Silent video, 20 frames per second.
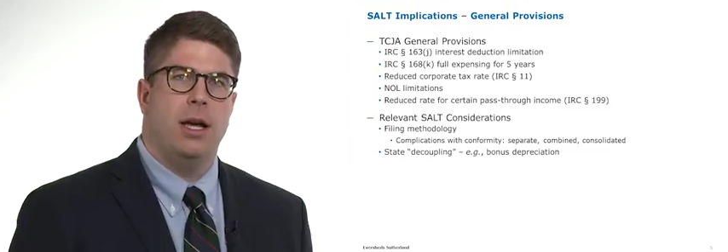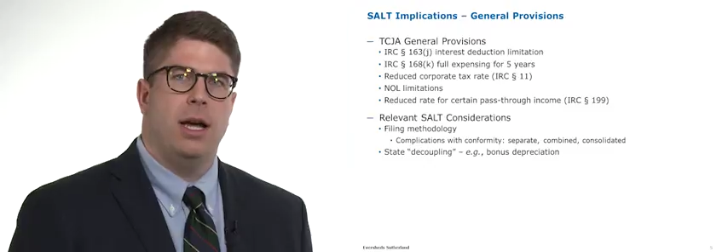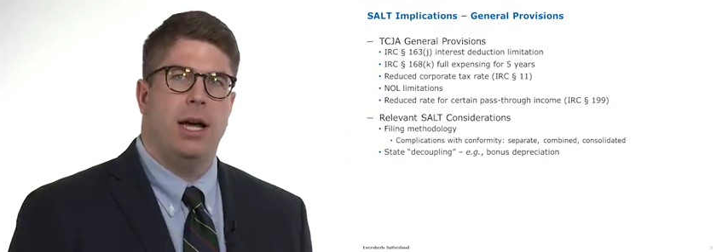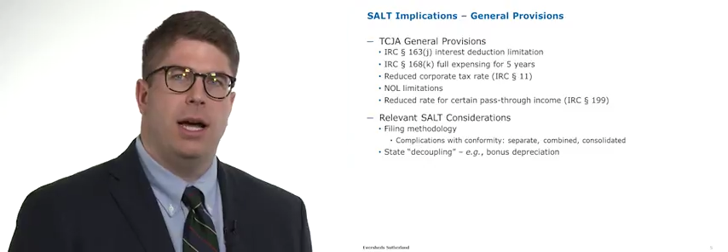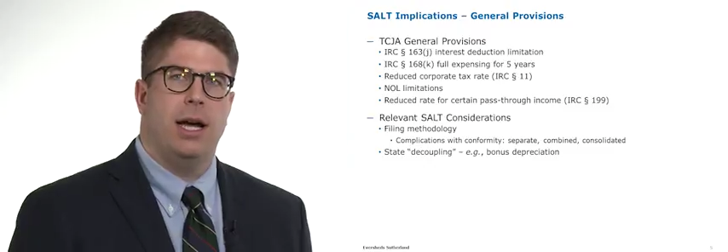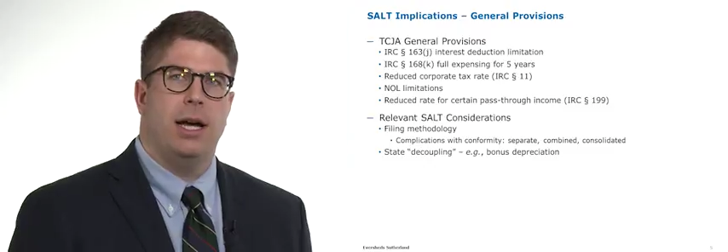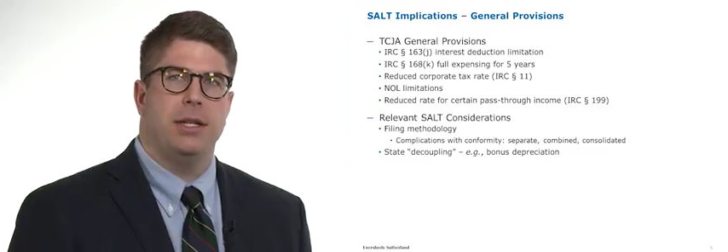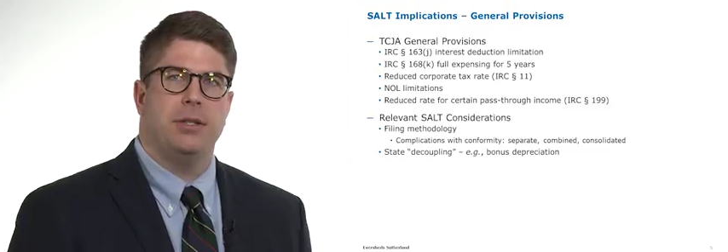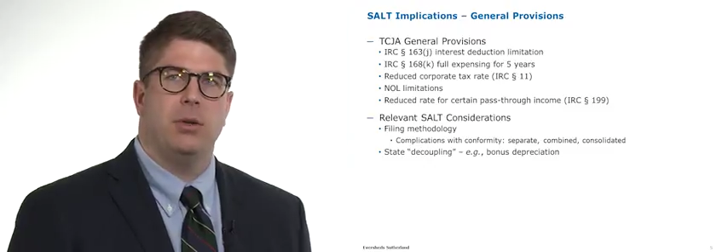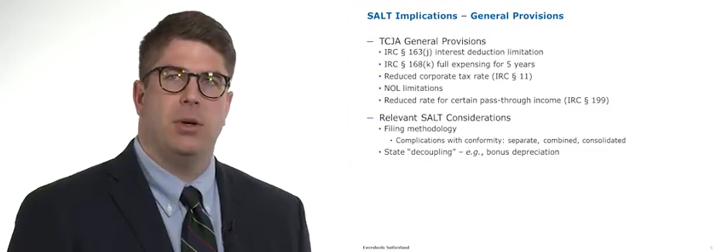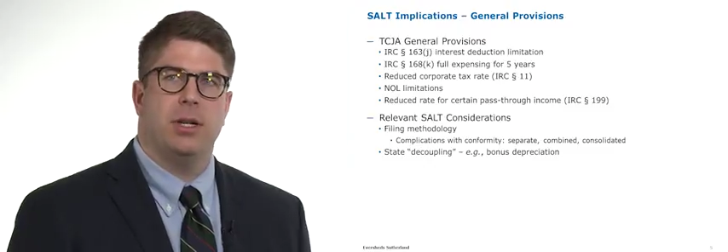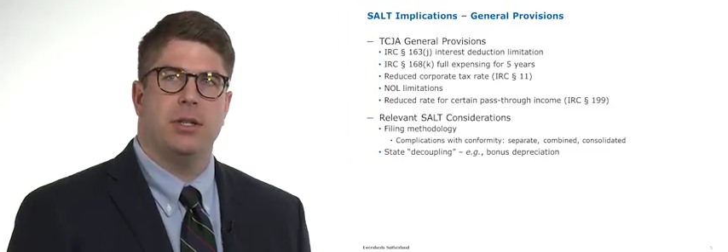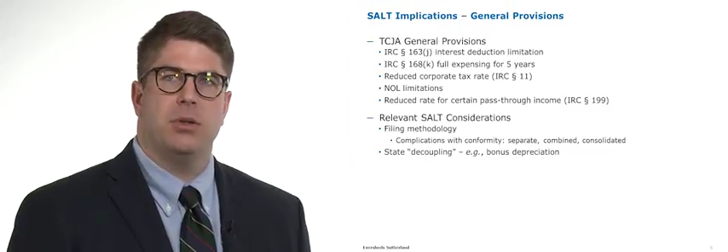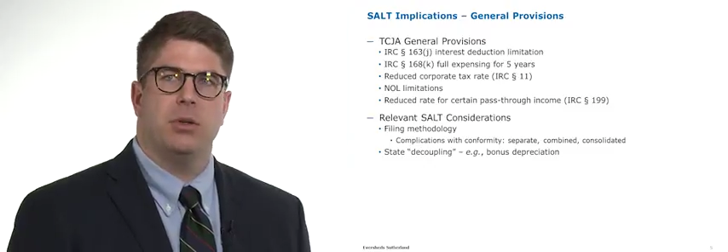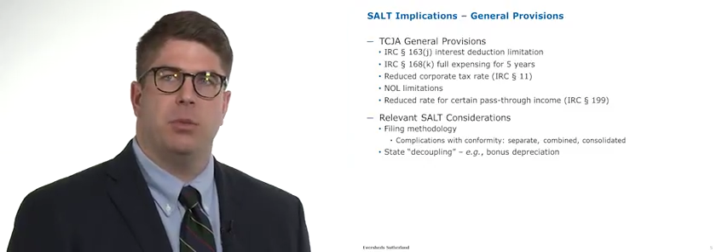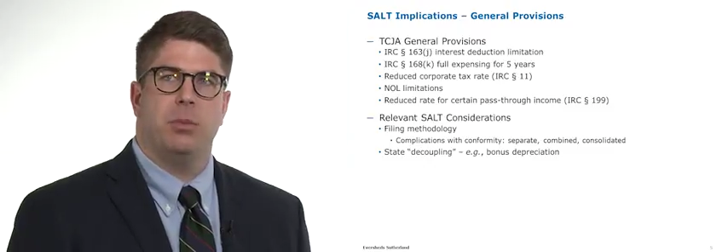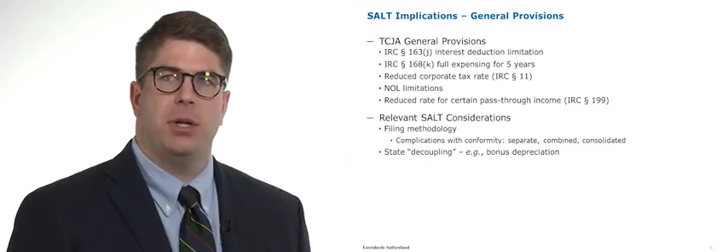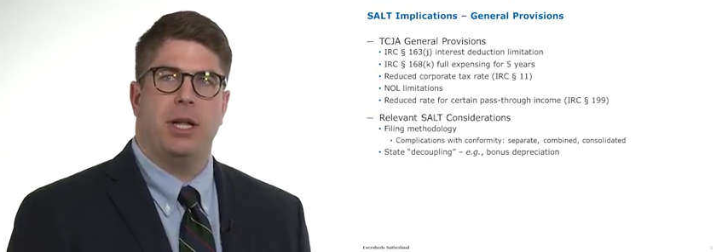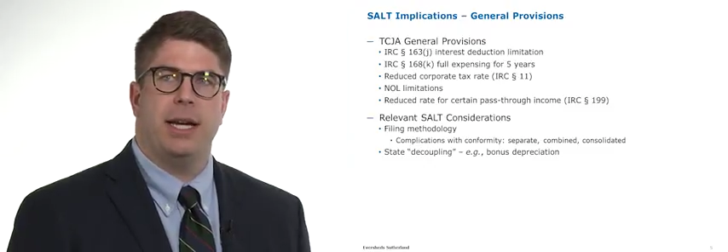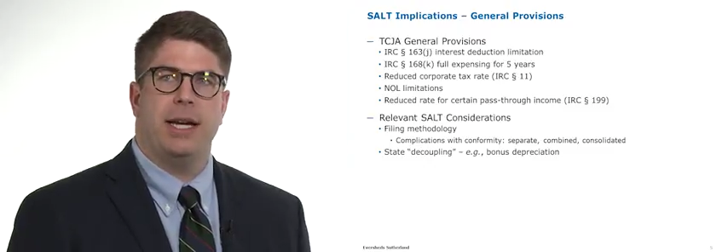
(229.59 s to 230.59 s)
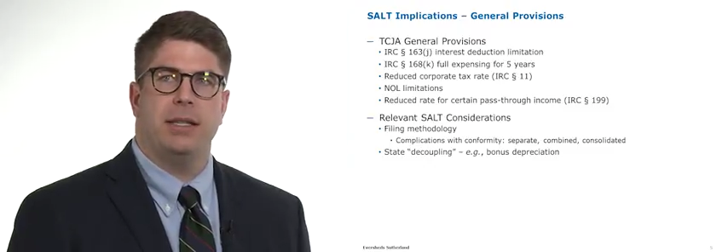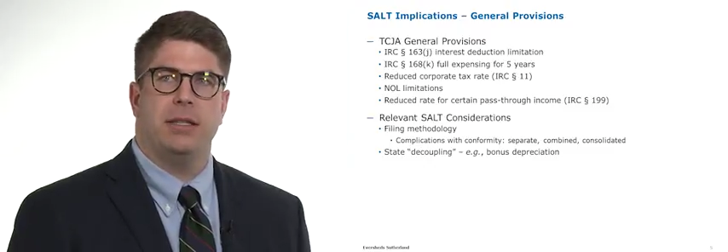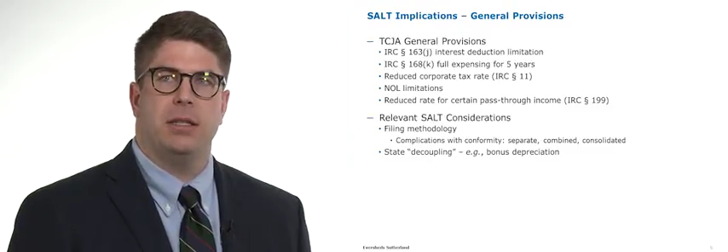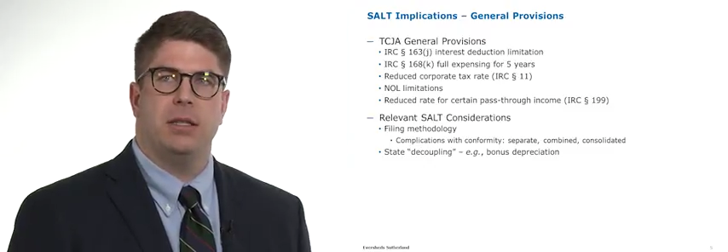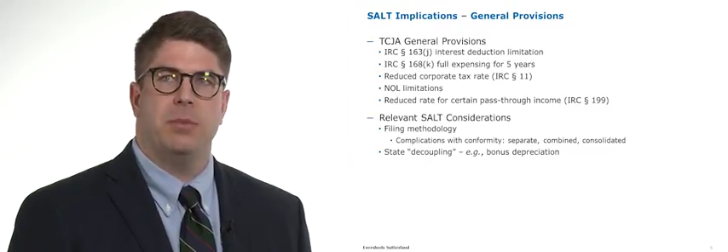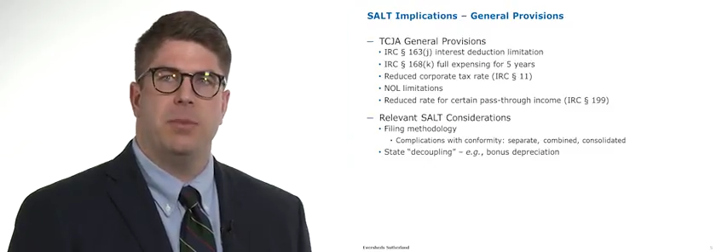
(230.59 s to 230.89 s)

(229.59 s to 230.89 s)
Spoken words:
to also apply at the